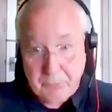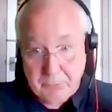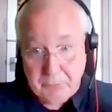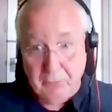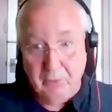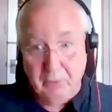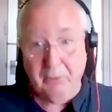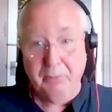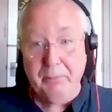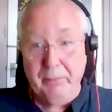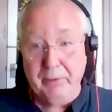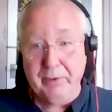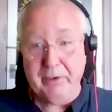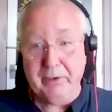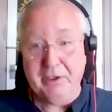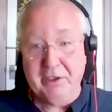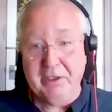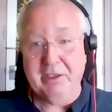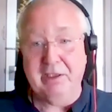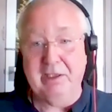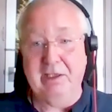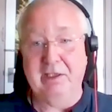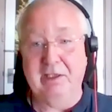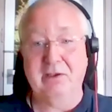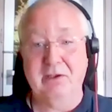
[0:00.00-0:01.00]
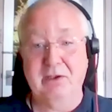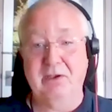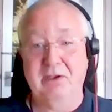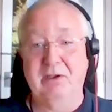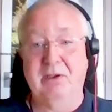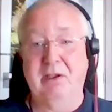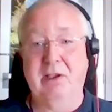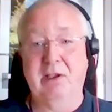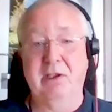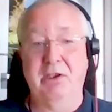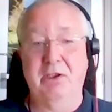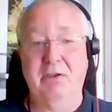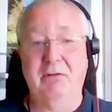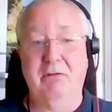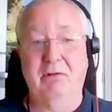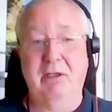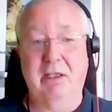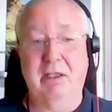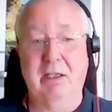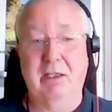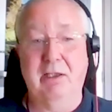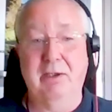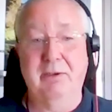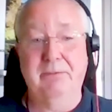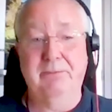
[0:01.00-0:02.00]
properly connect to nature
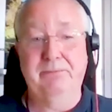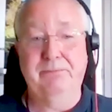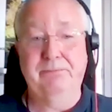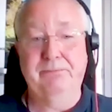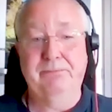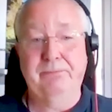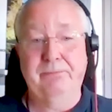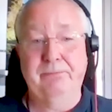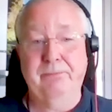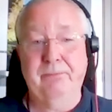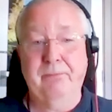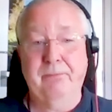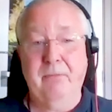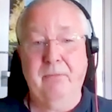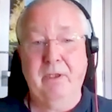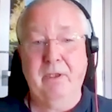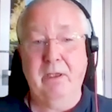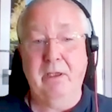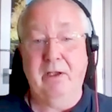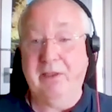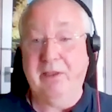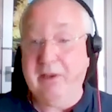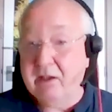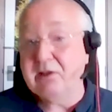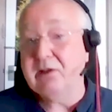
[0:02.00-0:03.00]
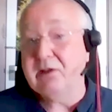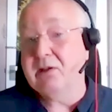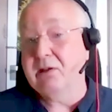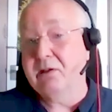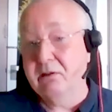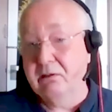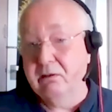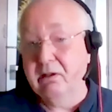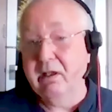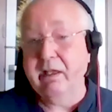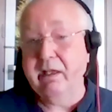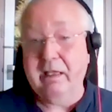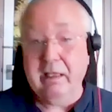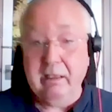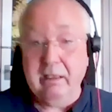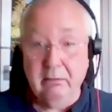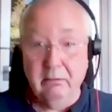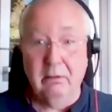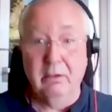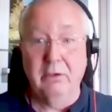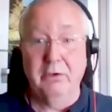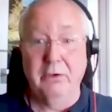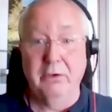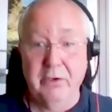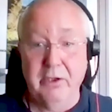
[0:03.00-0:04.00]
again. And that's, again,
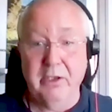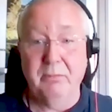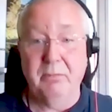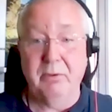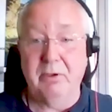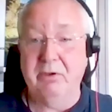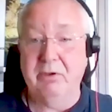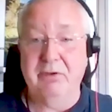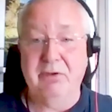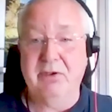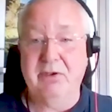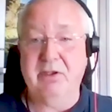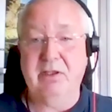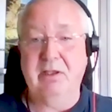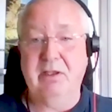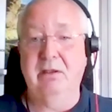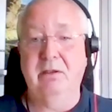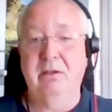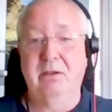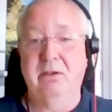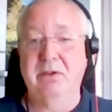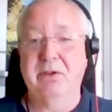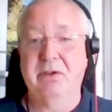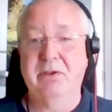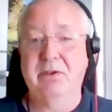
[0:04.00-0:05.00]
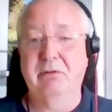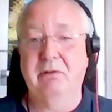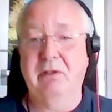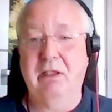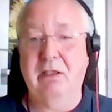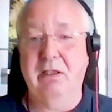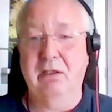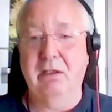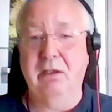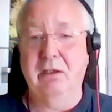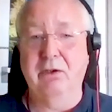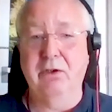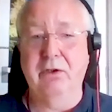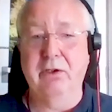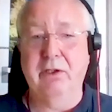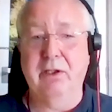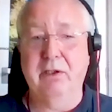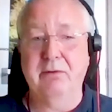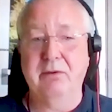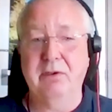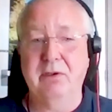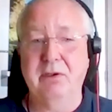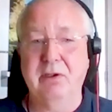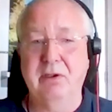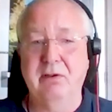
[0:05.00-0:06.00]
learnable skills. You can learn
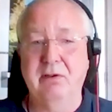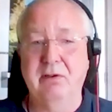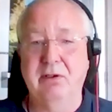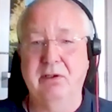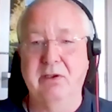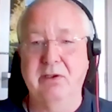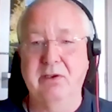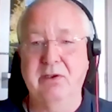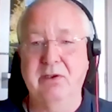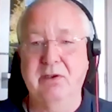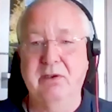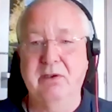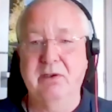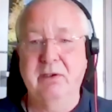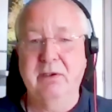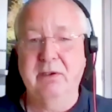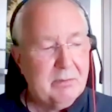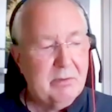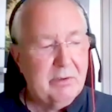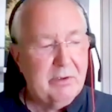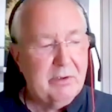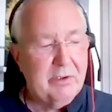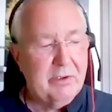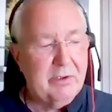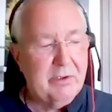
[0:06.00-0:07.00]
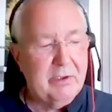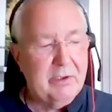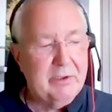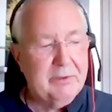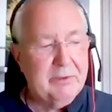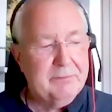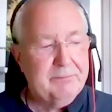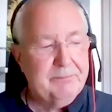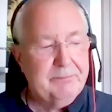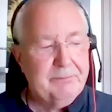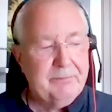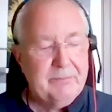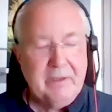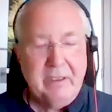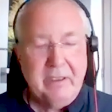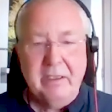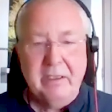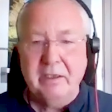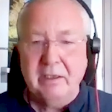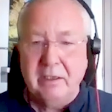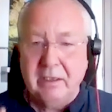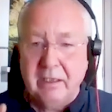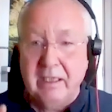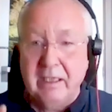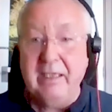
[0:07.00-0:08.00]
how to do this. It's one of the
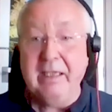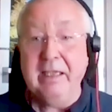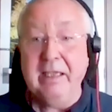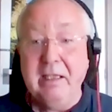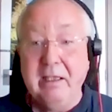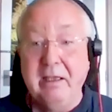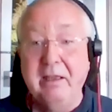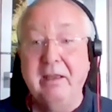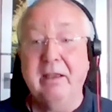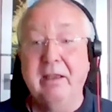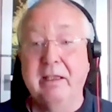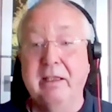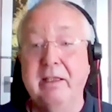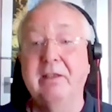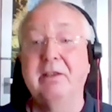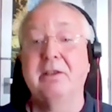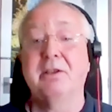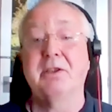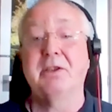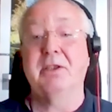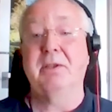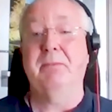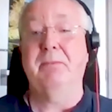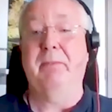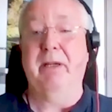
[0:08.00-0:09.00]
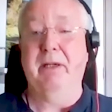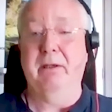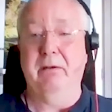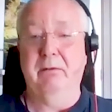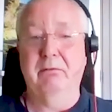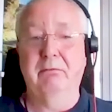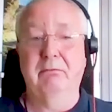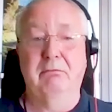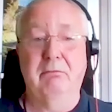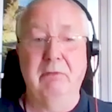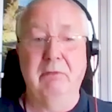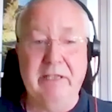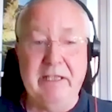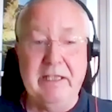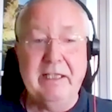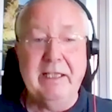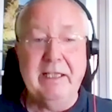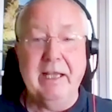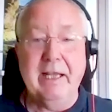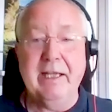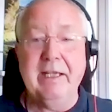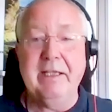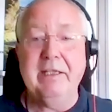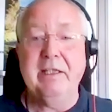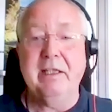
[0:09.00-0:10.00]
key things about
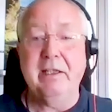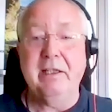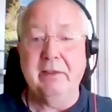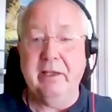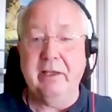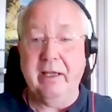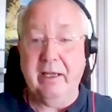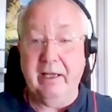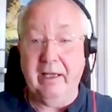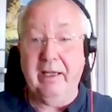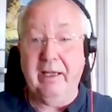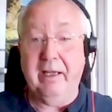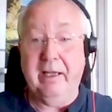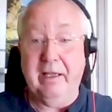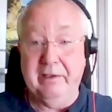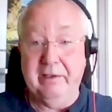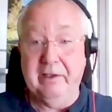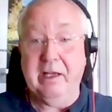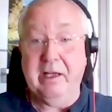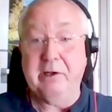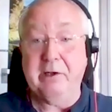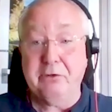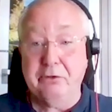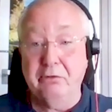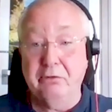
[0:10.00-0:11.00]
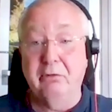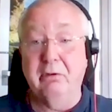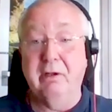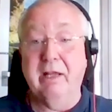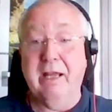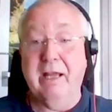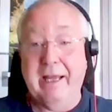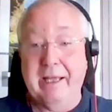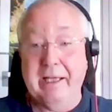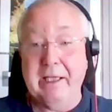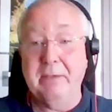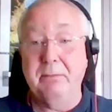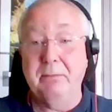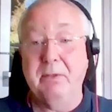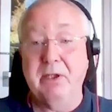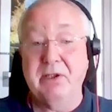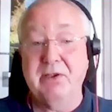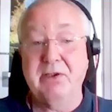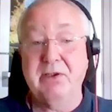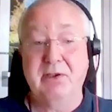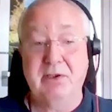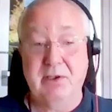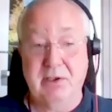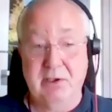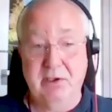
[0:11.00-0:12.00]
regaining that natural
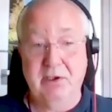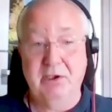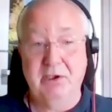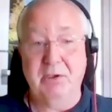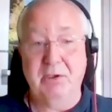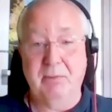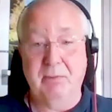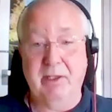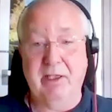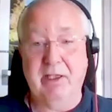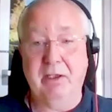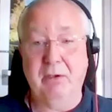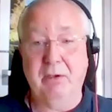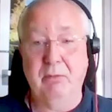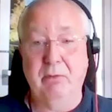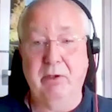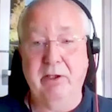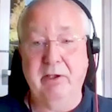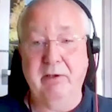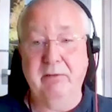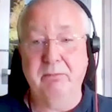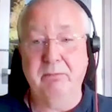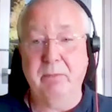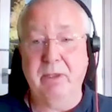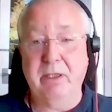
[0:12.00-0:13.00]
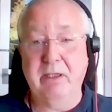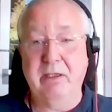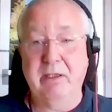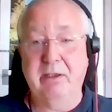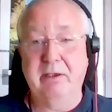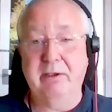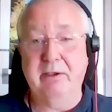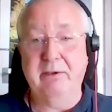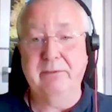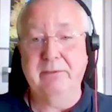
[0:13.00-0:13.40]
animist shamanic way of being.